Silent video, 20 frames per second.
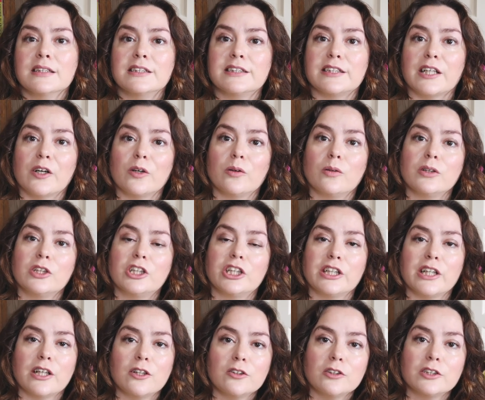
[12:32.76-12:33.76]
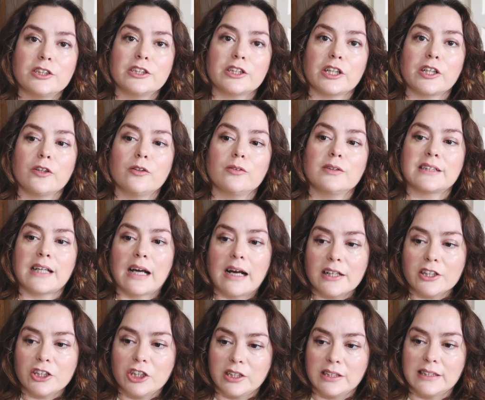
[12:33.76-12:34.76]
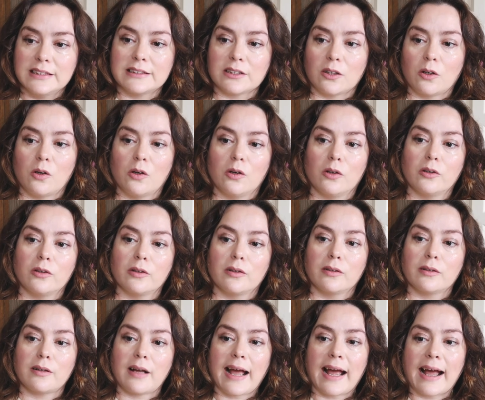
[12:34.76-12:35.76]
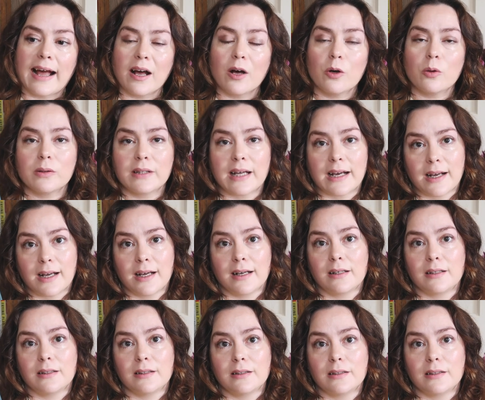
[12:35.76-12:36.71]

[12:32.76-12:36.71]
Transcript: So she also touches on how that